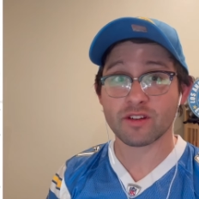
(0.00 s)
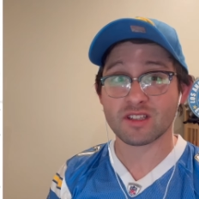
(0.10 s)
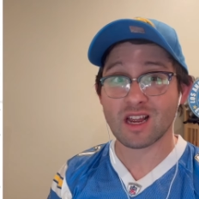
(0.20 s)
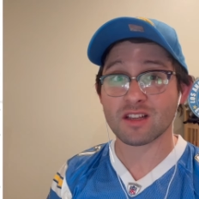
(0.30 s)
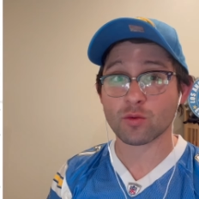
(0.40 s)

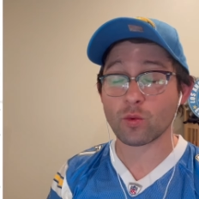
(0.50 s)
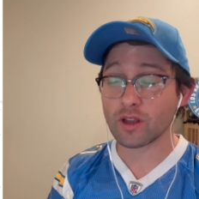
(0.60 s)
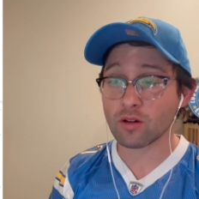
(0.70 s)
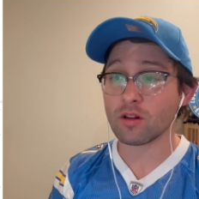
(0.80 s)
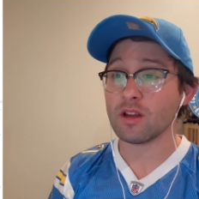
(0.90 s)
These guys
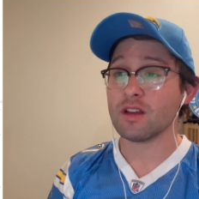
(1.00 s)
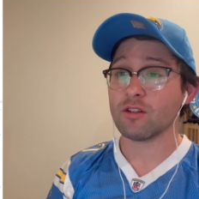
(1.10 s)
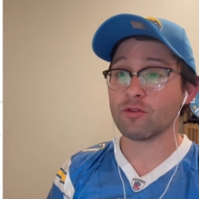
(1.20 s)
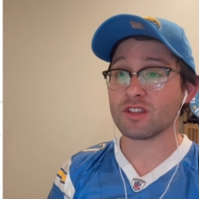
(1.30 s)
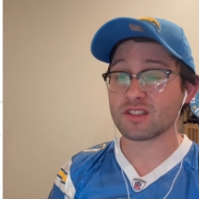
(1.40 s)
will
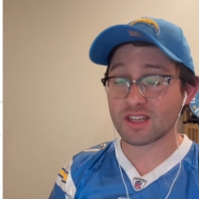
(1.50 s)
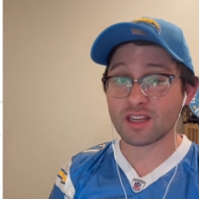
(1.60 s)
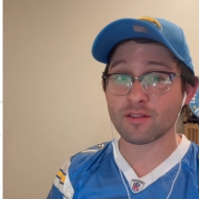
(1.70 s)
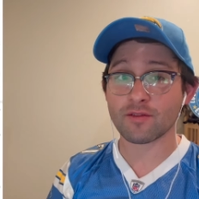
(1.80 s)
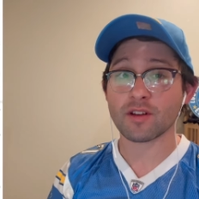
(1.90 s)

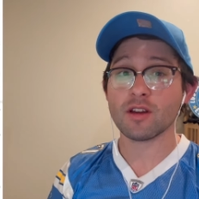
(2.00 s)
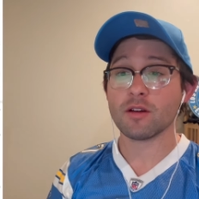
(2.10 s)
receive